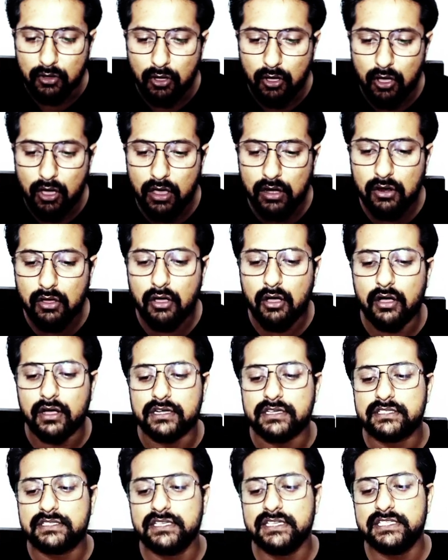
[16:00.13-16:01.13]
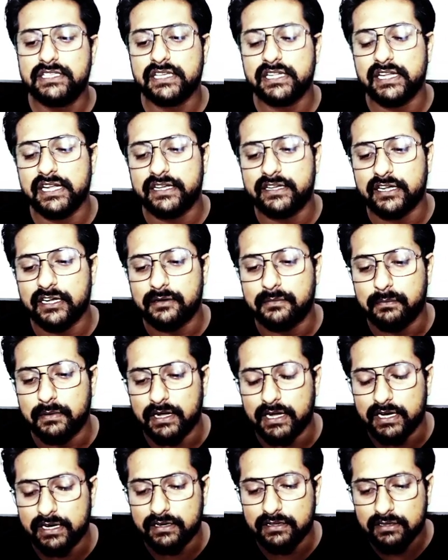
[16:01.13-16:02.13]
or oxygenated
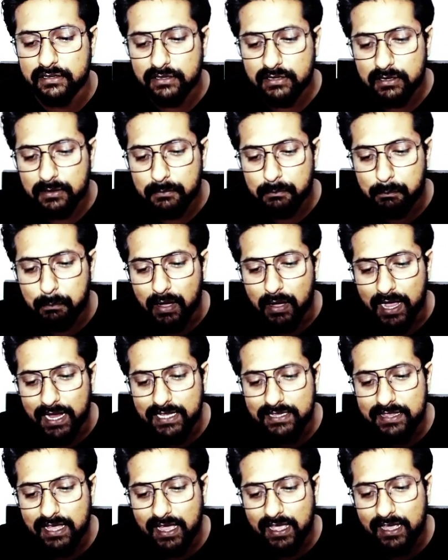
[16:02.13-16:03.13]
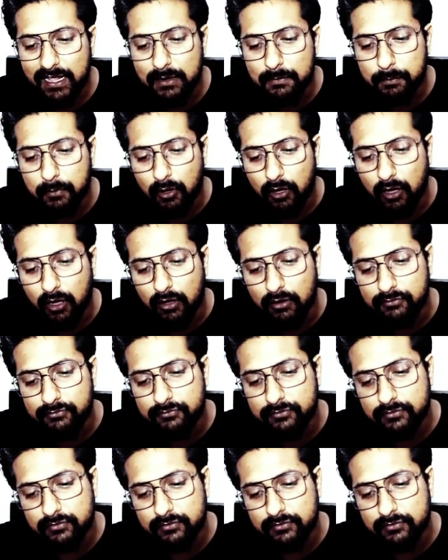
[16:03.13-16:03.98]
blood by the help of